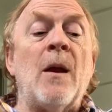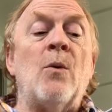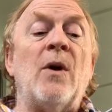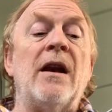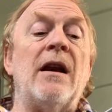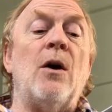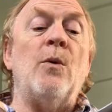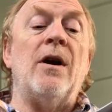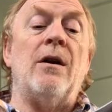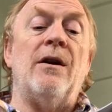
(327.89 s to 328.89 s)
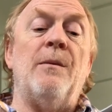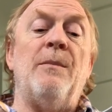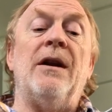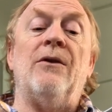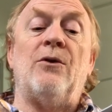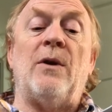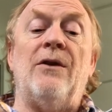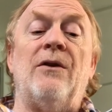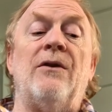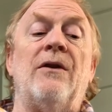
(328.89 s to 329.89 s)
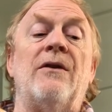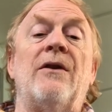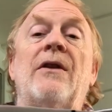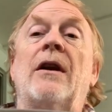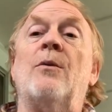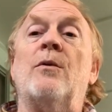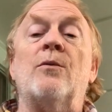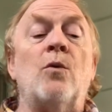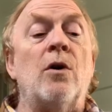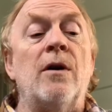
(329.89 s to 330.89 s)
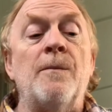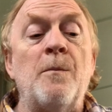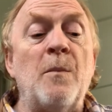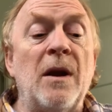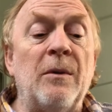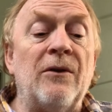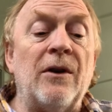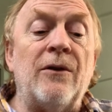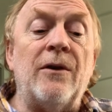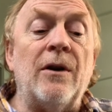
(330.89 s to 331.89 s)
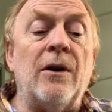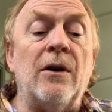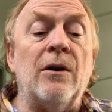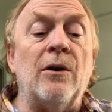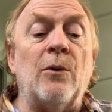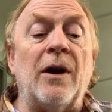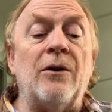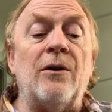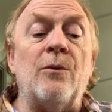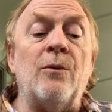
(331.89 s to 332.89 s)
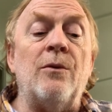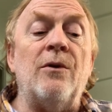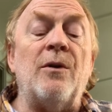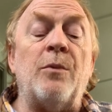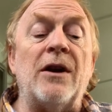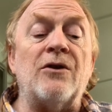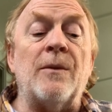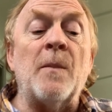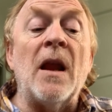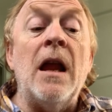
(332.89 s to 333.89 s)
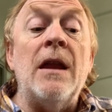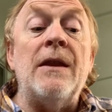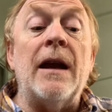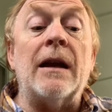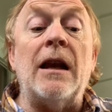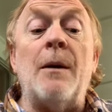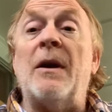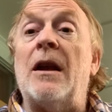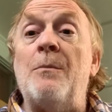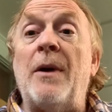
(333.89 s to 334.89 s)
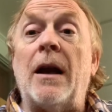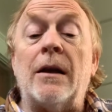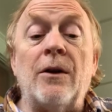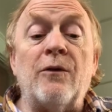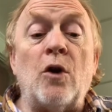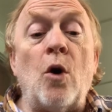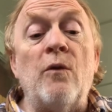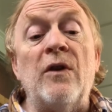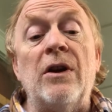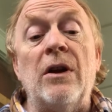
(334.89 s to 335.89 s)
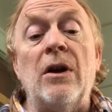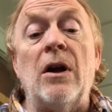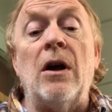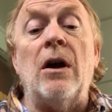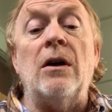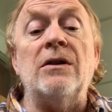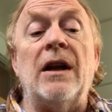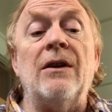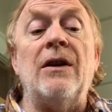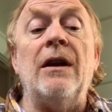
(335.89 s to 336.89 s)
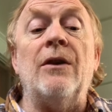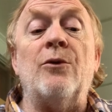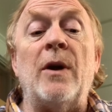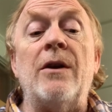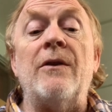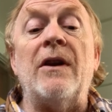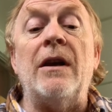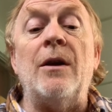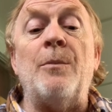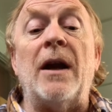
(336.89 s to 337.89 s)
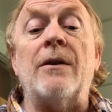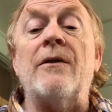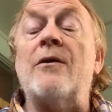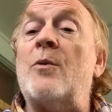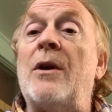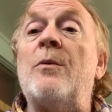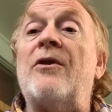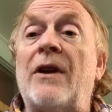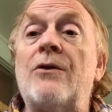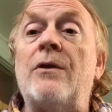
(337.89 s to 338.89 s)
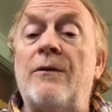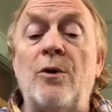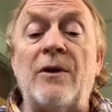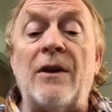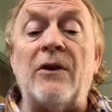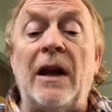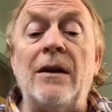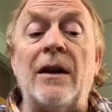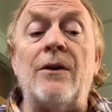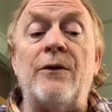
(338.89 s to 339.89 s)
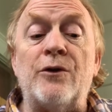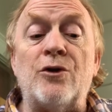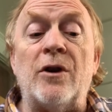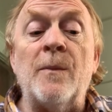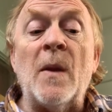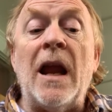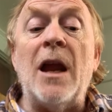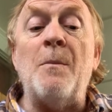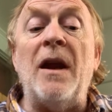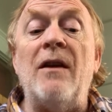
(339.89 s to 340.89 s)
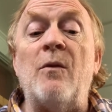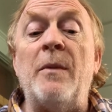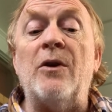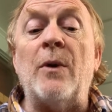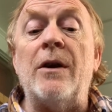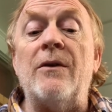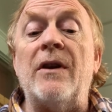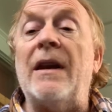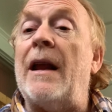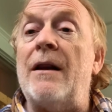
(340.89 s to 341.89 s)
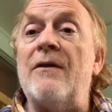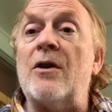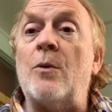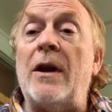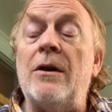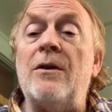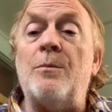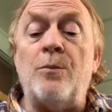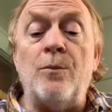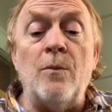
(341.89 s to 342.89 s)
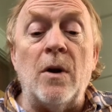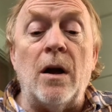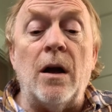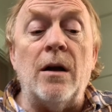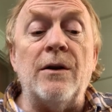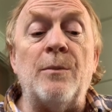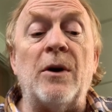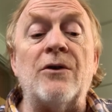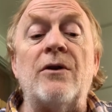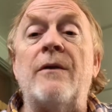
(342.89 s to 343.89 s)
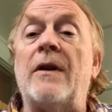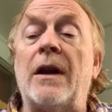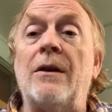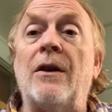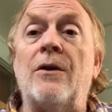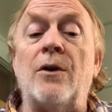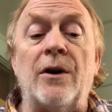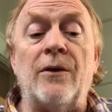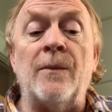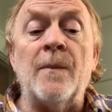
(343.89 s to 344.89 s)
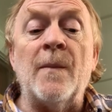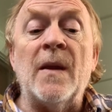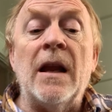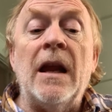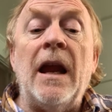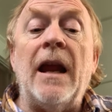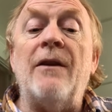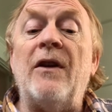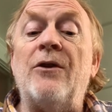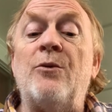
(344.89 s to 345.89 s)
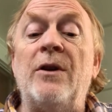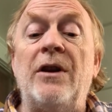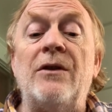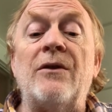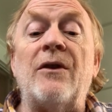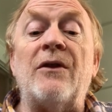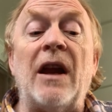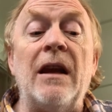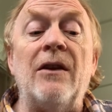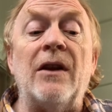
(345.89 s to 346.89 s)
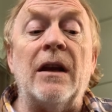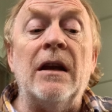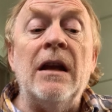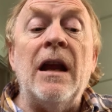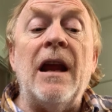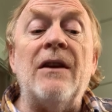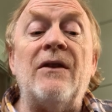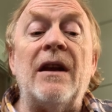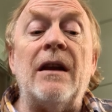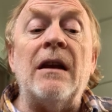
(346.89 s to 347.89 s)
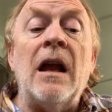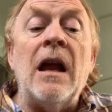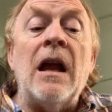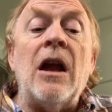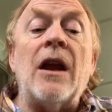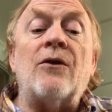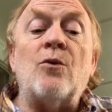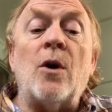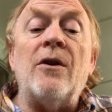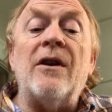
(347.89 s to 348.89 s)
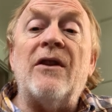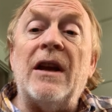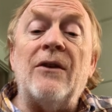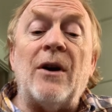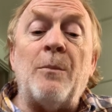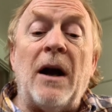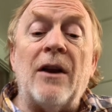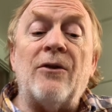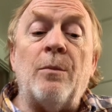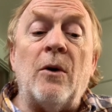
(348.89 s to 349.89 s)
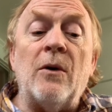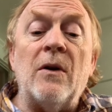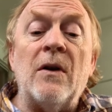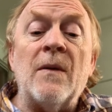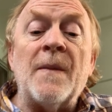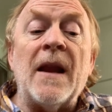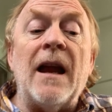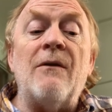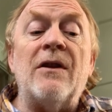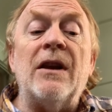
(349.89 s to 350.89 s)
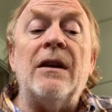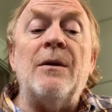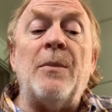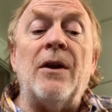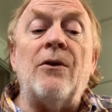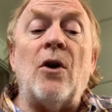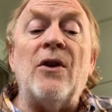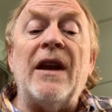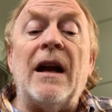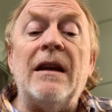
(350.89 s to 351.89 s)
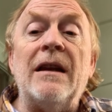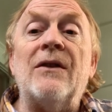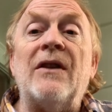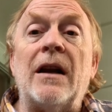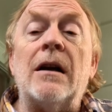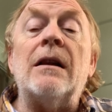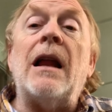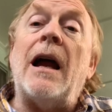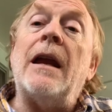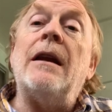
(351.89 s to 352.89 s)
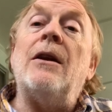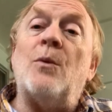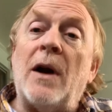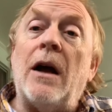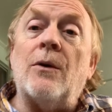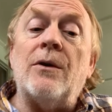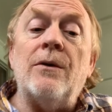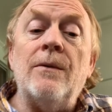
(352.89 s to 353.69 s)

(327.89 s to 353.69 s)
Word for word: Right now, we are in the biggest crisis since the Second World War, maybe since the Great Depression. The economic impact of COVID-19 uh, is greater than the impact of the Great Recession of 2008, that's for sure, and may even be greater than that of the Great De uh, Depression of the 1930s. And if history teaches us anything, it's that extraordinary things are possible. Everything depends on the ideas that are lying around.